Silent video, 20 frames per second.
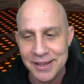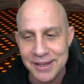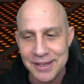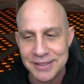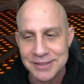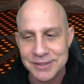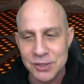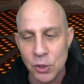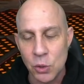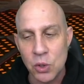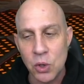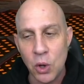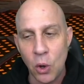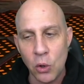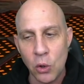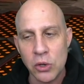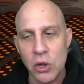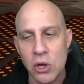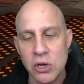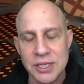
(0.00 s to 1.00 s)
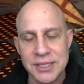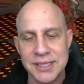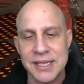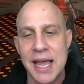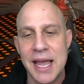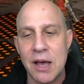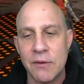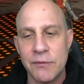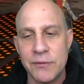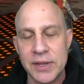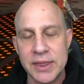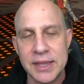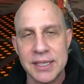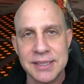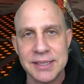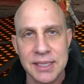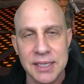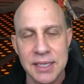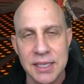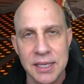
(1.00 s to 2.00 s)
So Cold Heart is now 5th
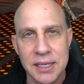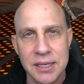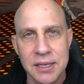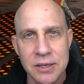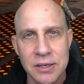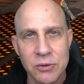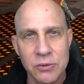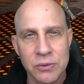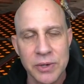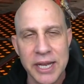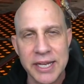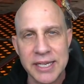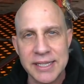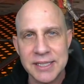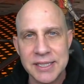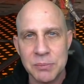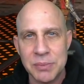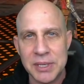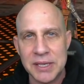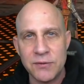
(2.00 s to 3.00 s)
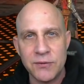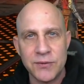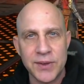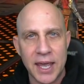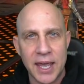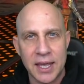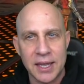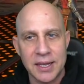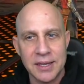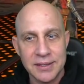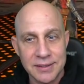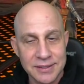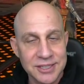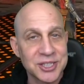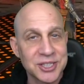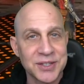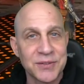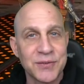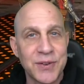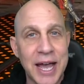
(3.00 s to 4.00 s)
Ascended, ready to be fed.
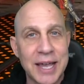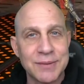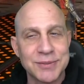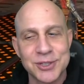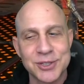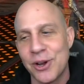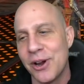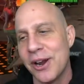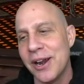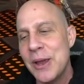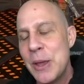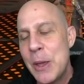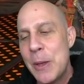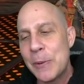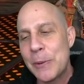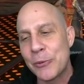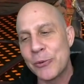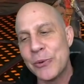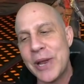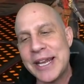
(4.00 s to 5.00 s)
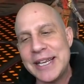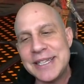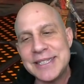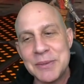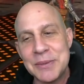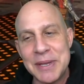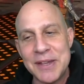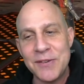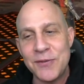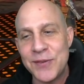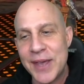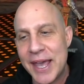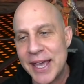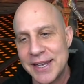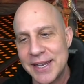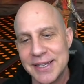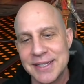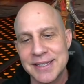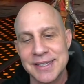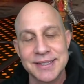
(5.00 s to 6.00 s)
She's a 5-star, ready to be fed
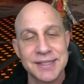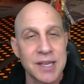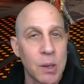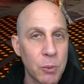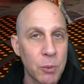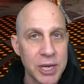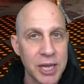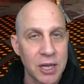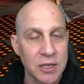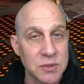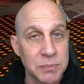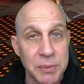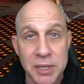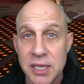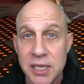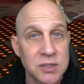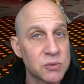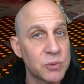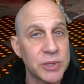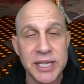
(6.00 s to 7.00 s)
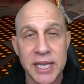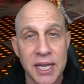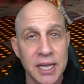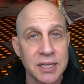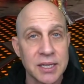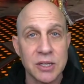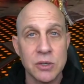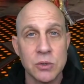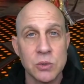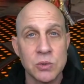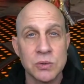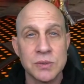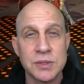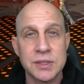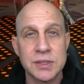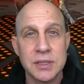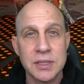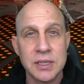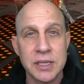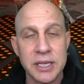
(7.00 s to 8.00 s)
into someone else because we can't
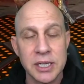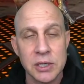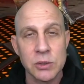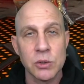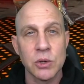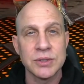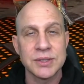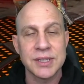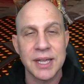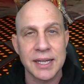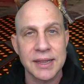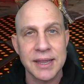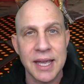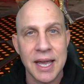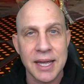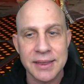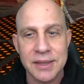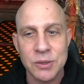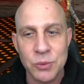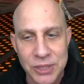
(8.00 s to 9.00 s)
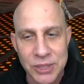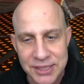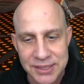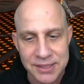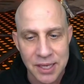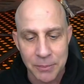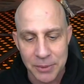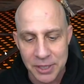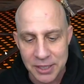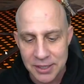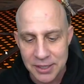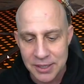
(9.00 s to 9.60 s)
use heroes like that we summon.